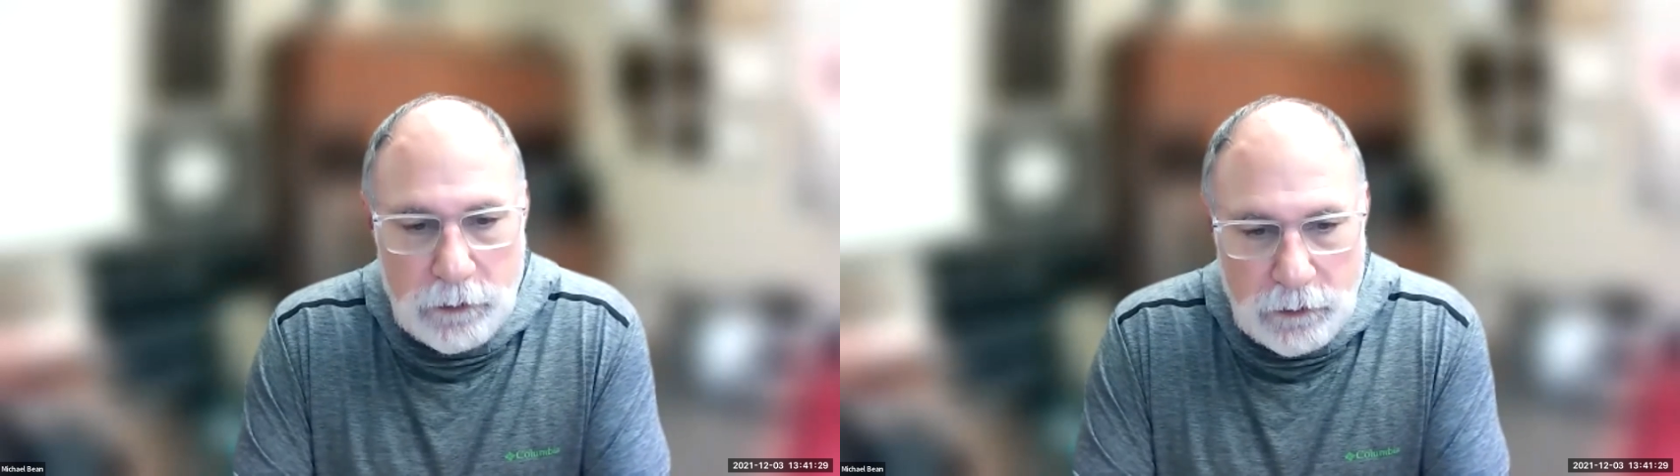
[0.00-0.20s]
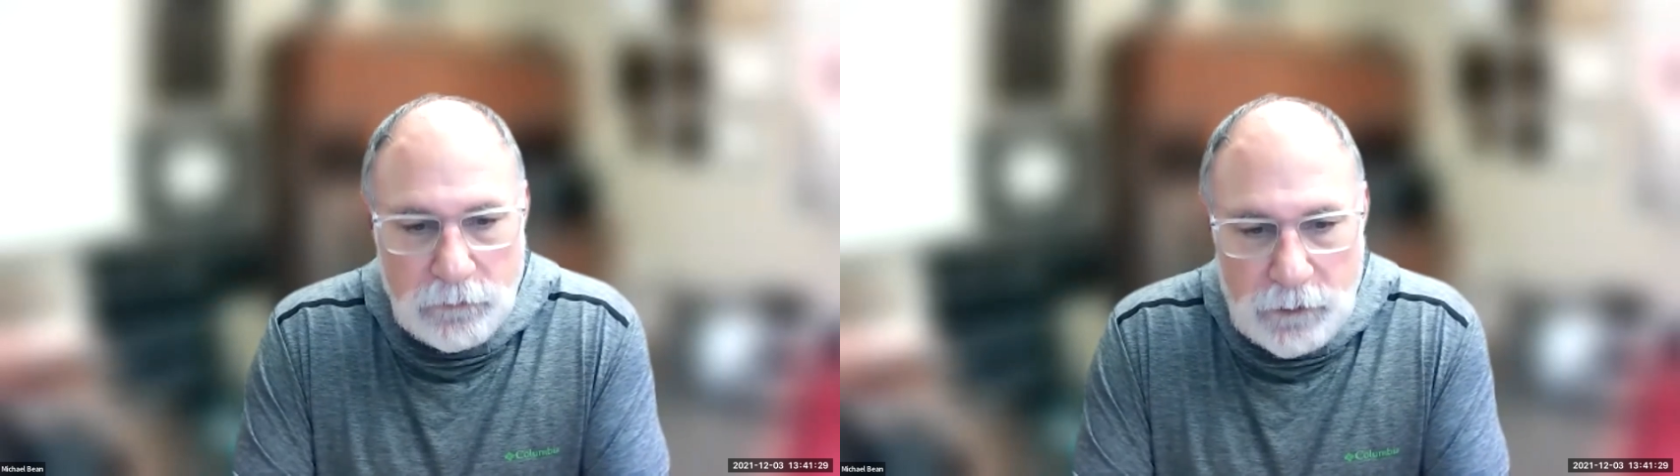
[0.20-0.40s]

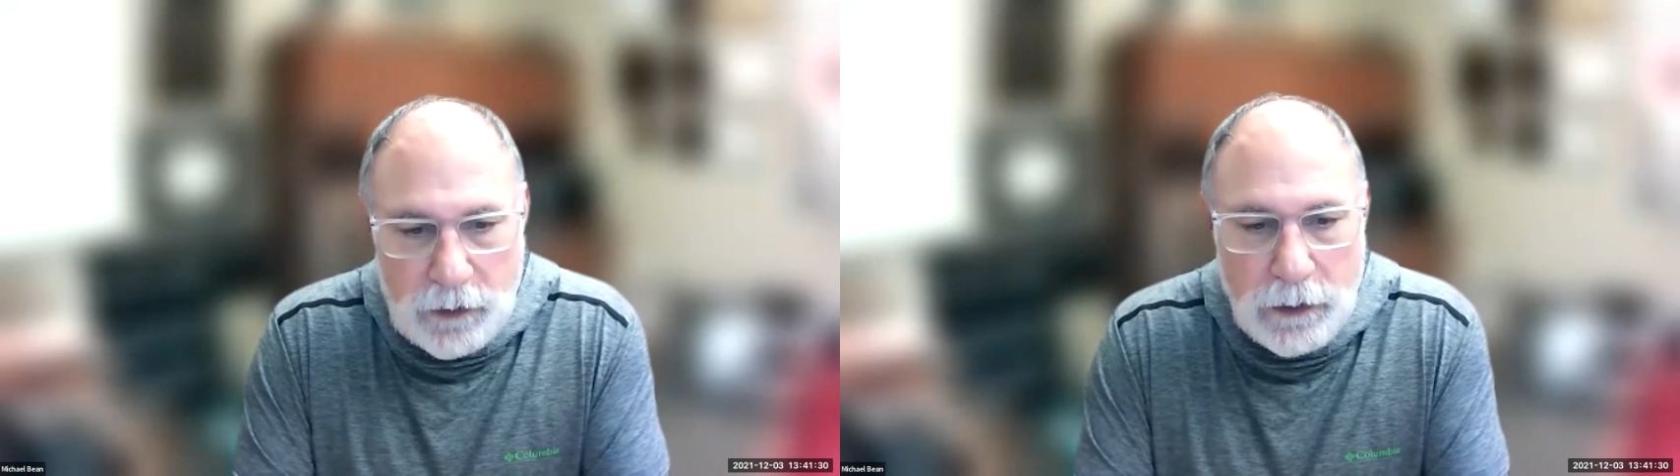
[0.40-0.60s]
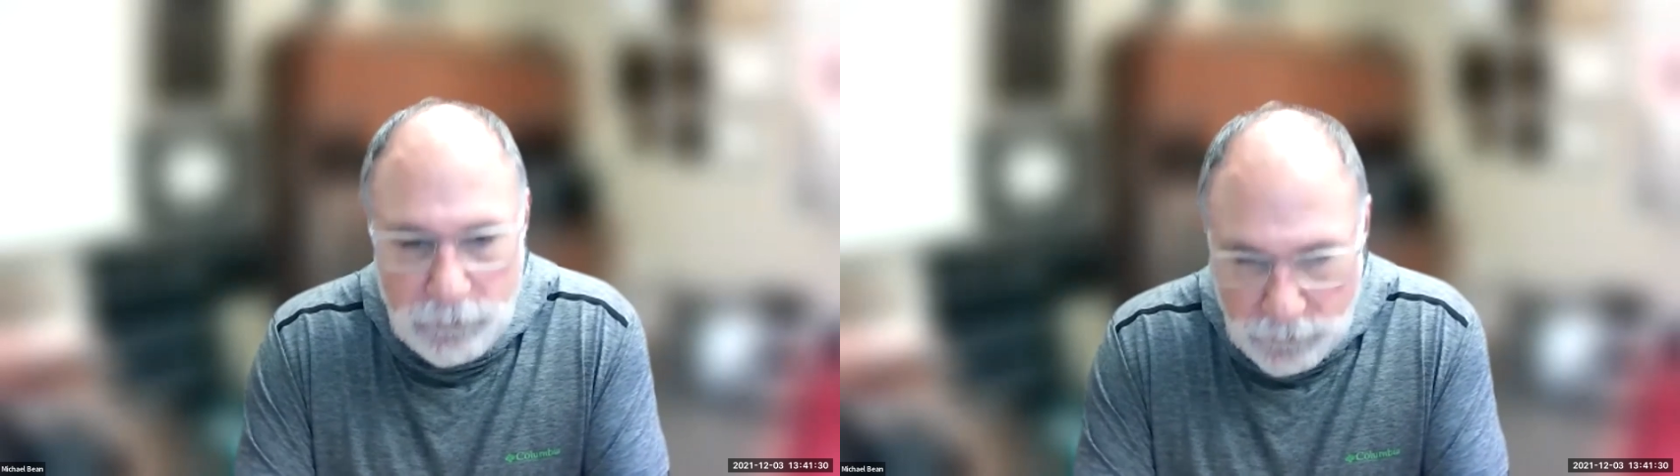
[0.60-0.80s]
and
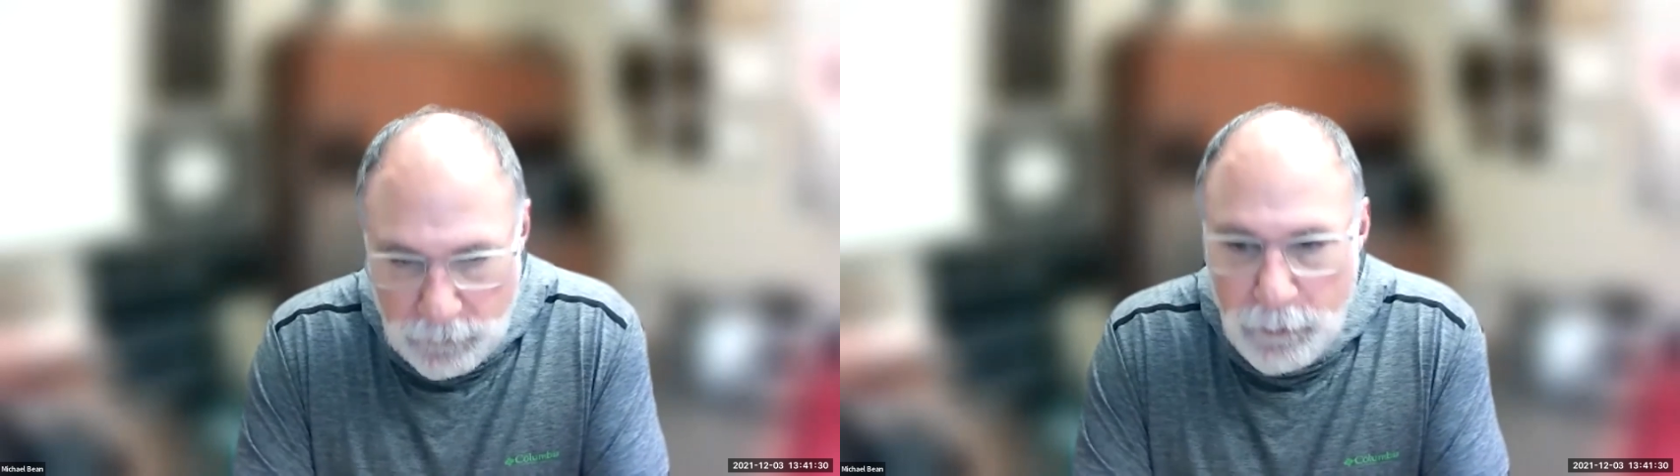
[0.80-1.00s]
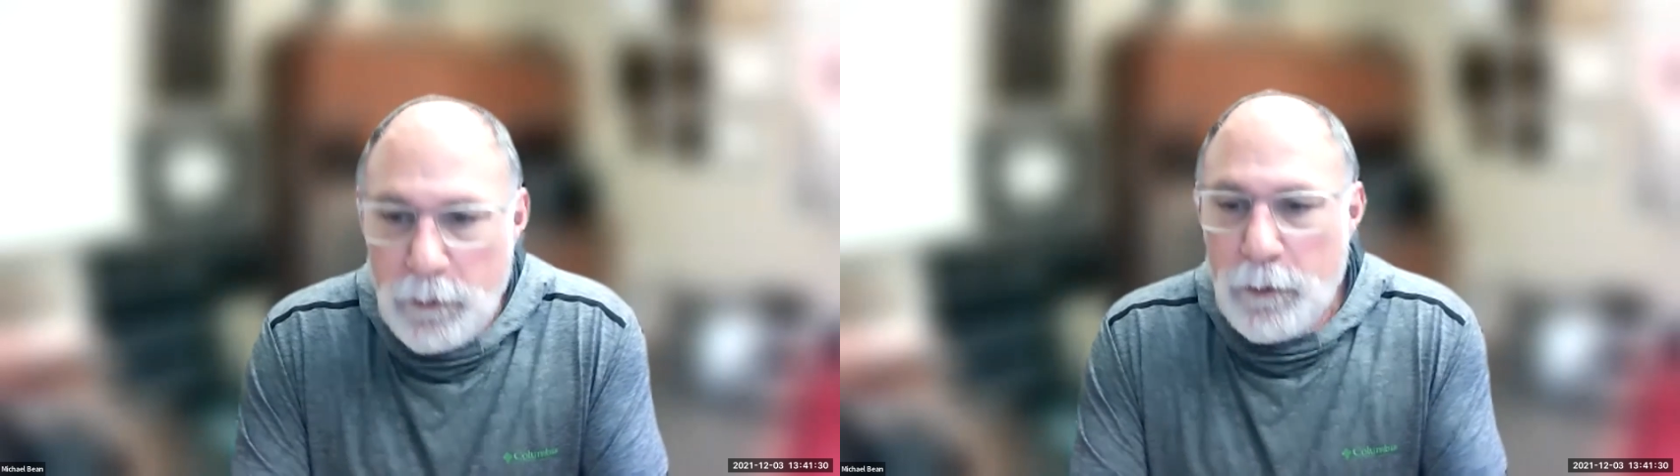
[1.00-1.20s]
concise
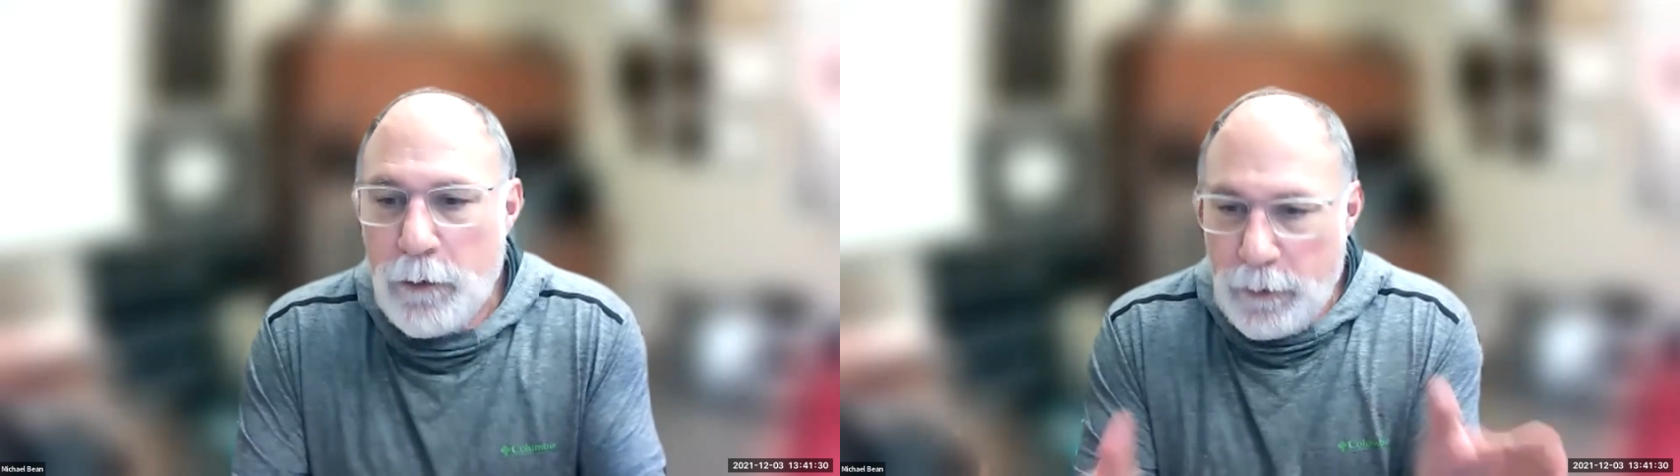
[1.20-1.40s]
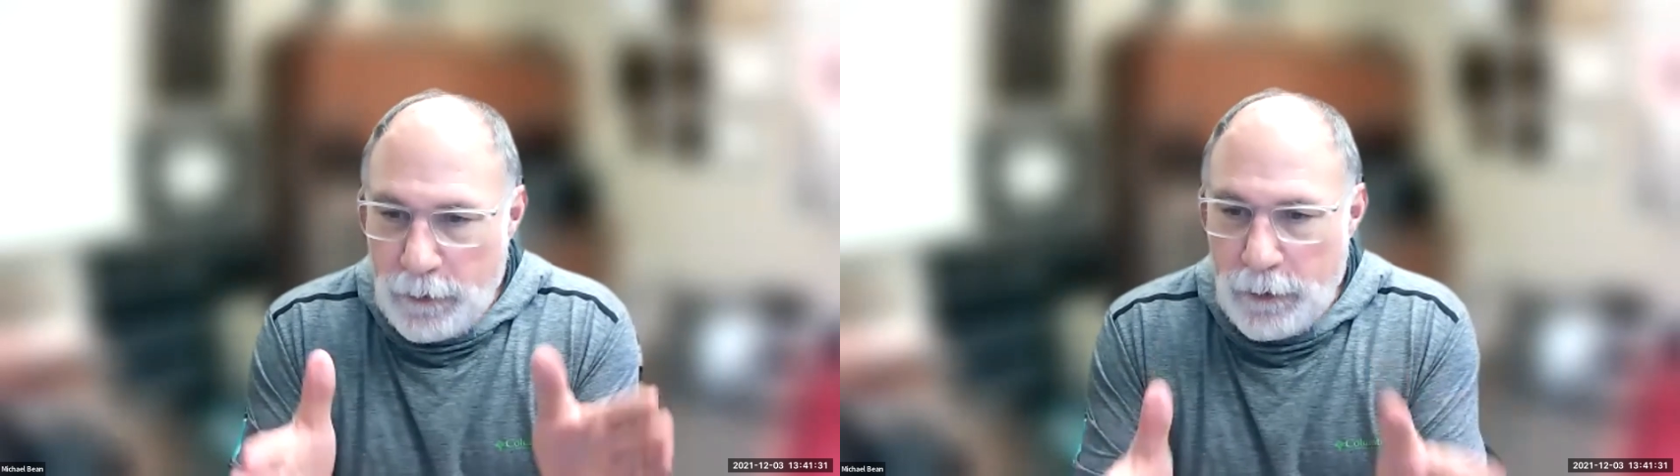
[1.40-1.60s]

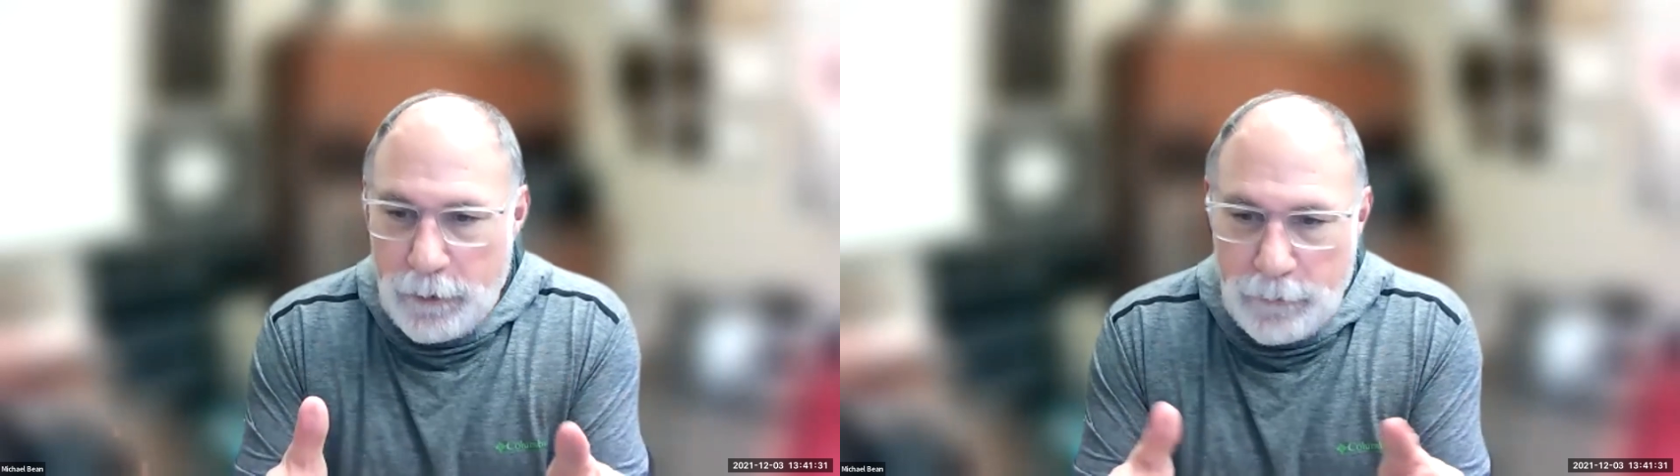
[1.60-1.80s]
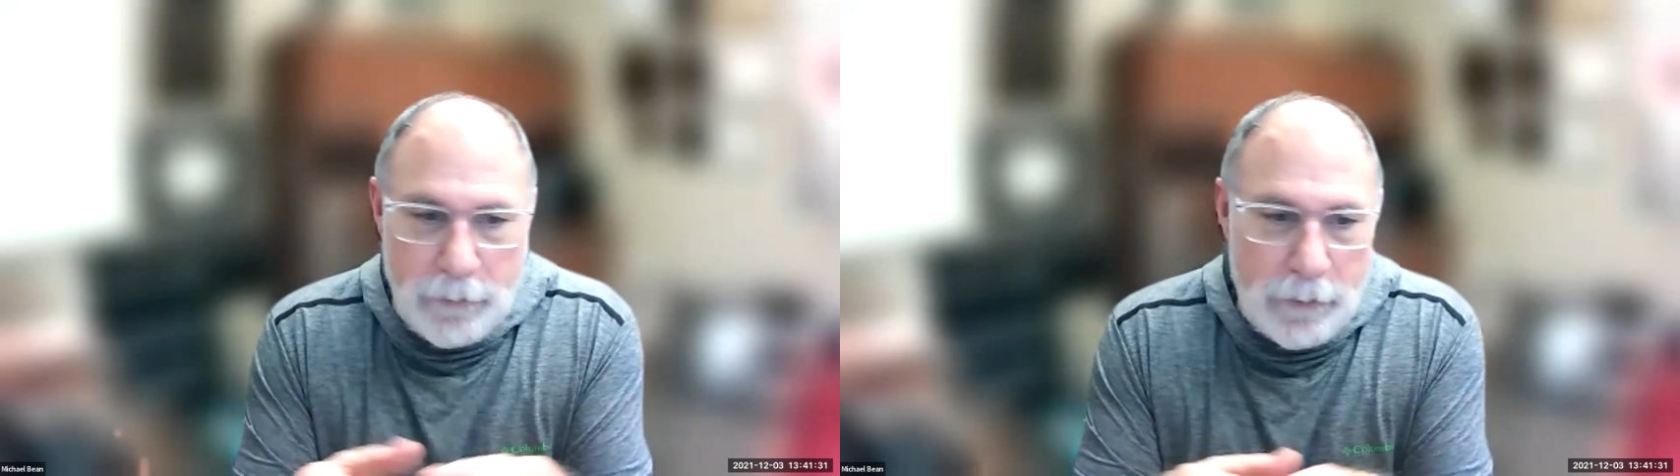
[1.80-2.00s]

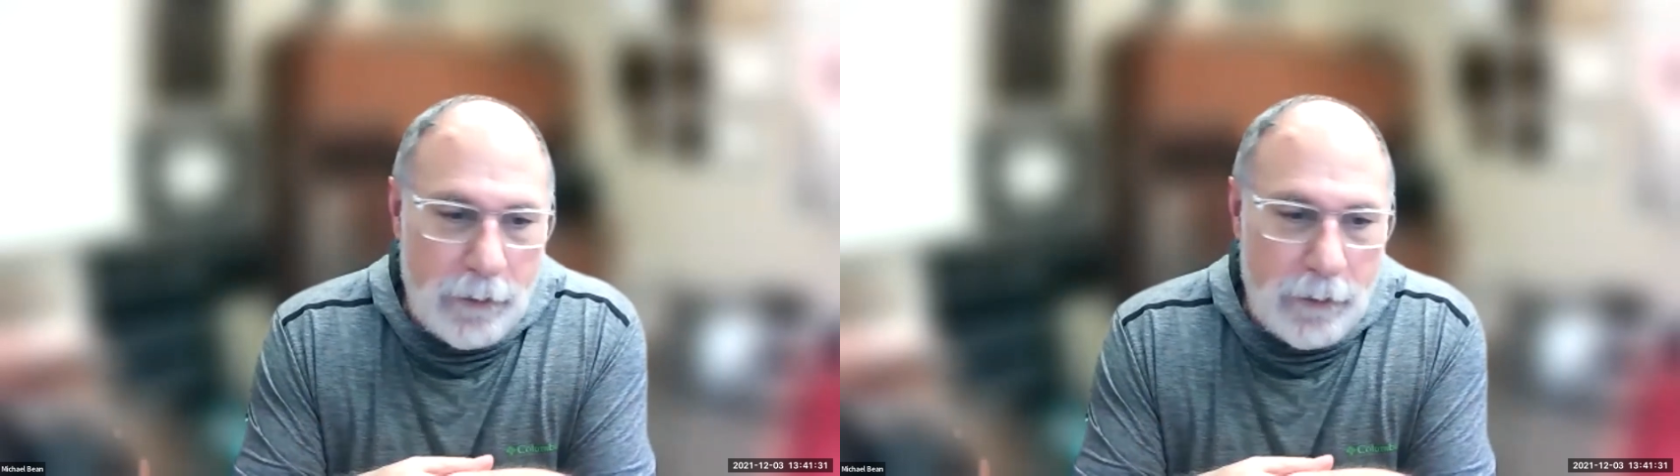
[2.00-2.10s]
and